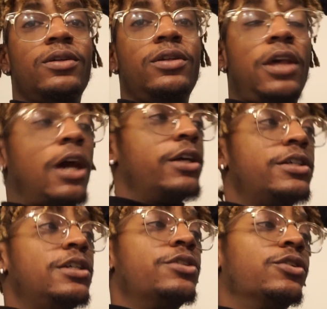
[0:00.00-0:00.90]
yeah, I can
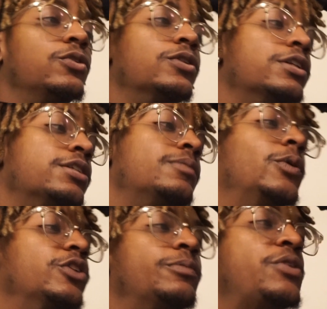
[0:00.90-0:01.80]
see this Accord. This is the
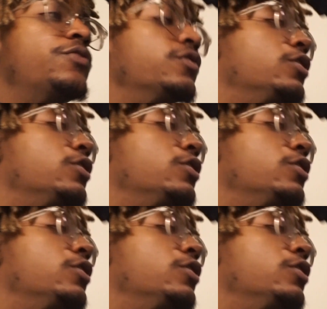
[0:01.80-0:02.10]
most expensive